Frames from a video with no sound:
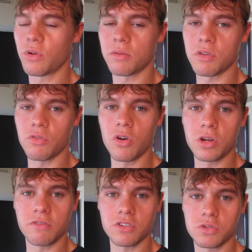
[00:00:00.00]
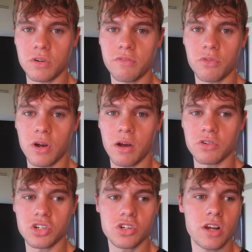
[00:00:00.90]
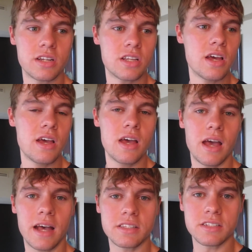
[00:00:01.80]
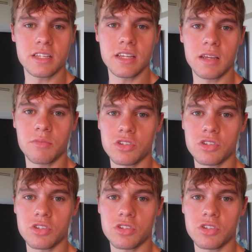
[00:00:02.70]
We're gonna be rowing for 24 hours straight as a team.